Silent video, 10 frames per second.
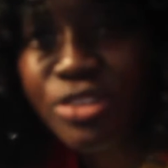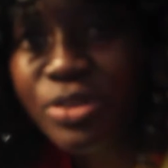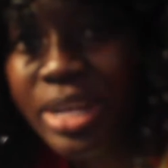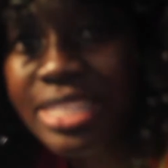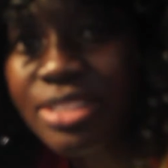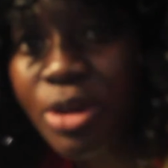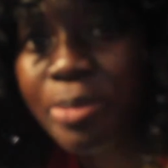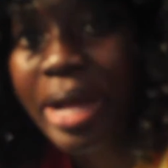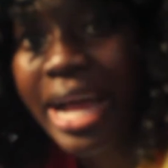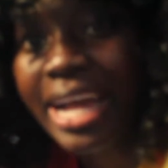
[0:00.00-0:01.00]
sure if you guys know,
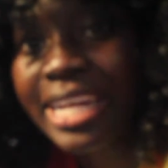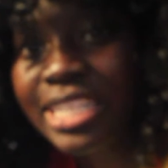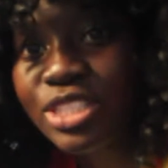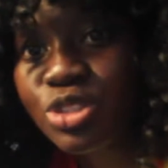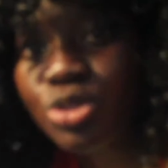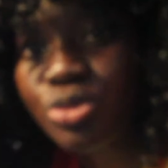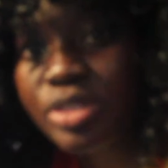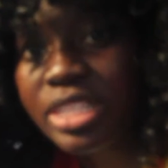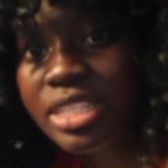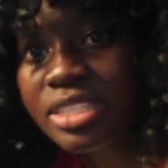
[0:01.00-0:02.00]
but I do
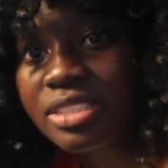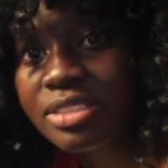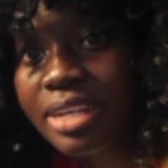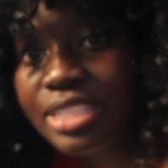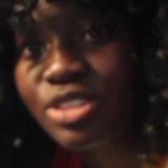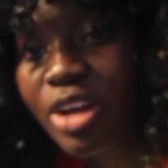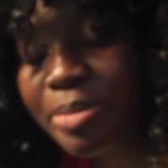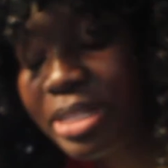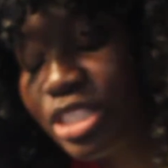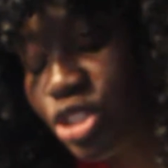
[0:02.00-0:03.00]
readings. You guys know
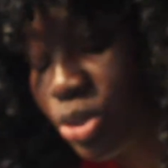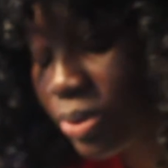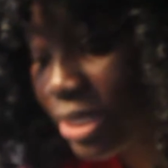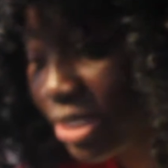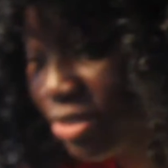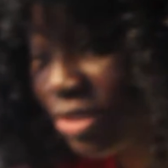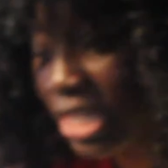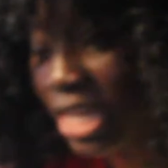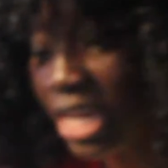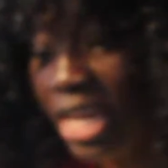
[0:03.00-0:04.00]
I'm an intuitive
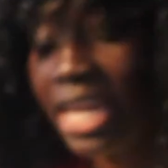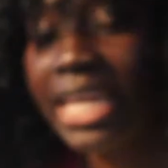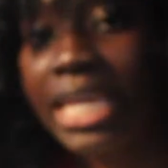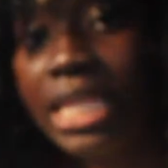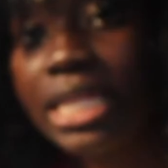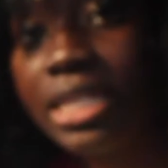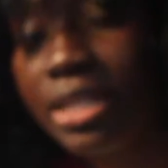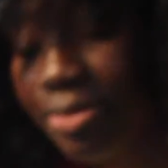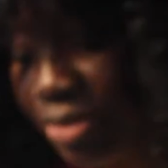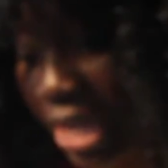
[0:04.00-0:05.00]

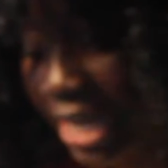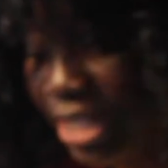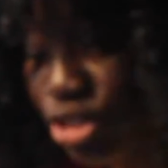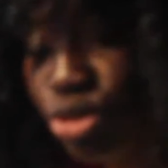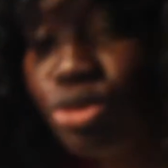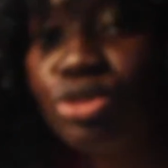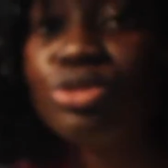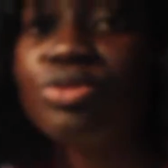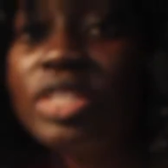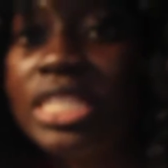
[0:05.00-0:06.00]
healer, and I
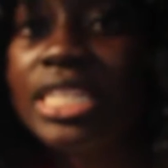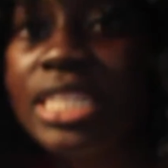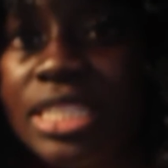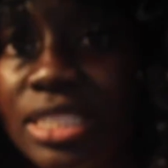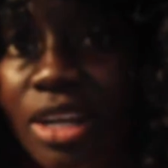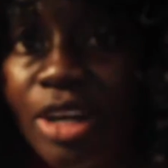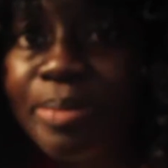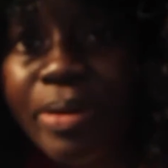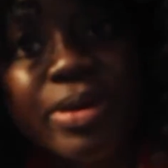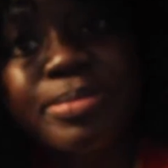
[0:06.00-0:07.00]
do readings on
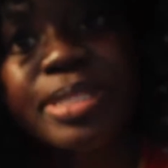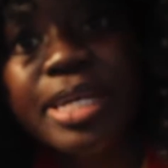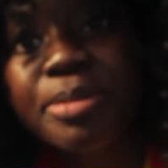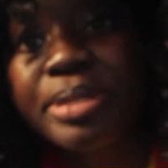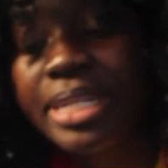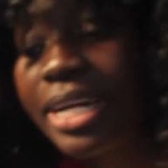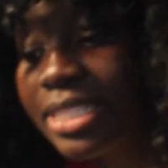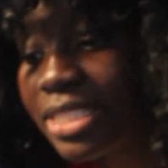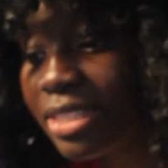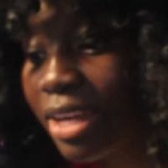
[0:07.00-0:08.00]
my website,
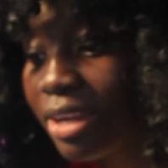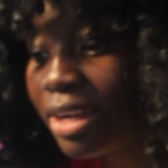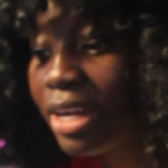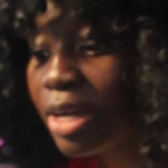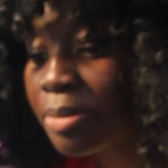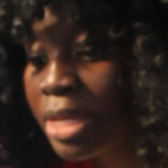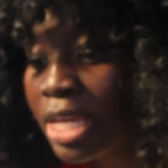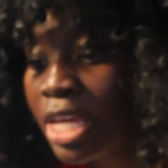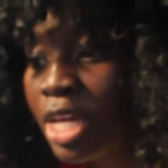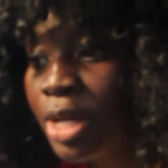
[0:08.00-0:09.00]
abenaansah.com,
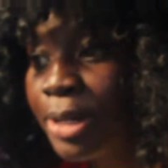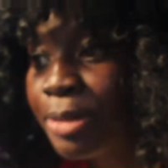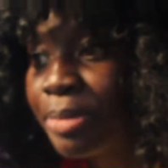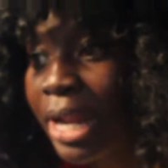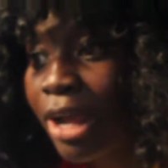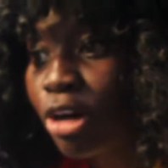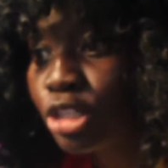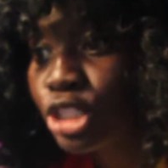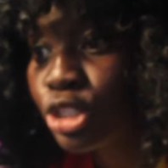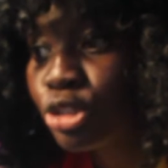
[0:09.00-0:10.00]
but I
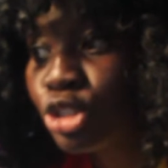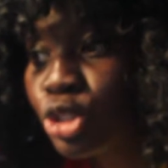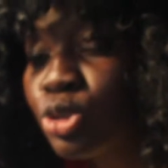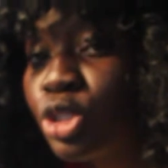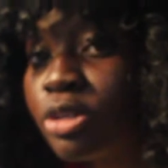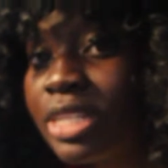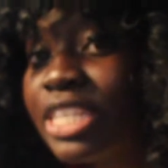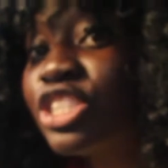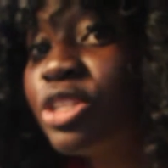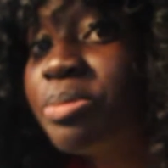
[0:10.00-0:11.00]
also do
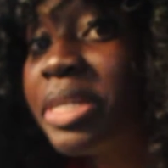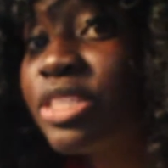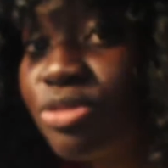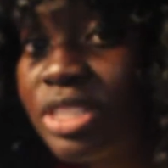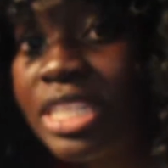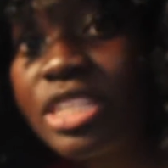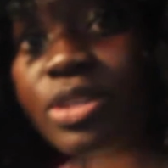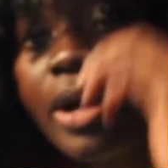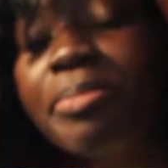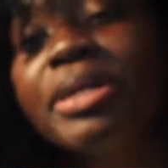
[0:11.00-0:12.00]
donation-based readings.
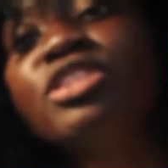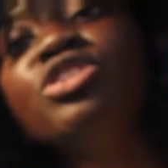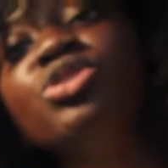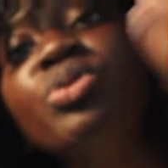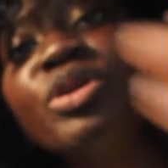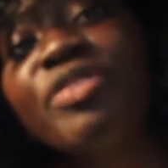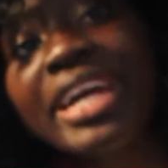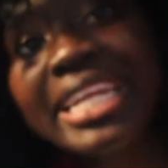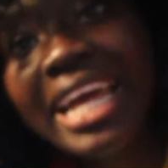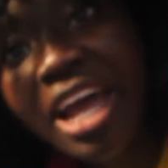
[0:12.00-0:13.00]
So I'm about to do one
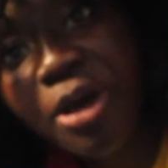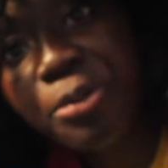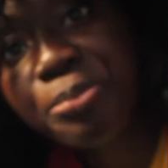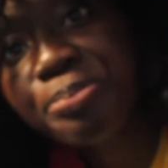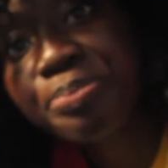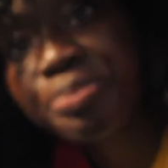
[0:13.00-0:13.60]
right now,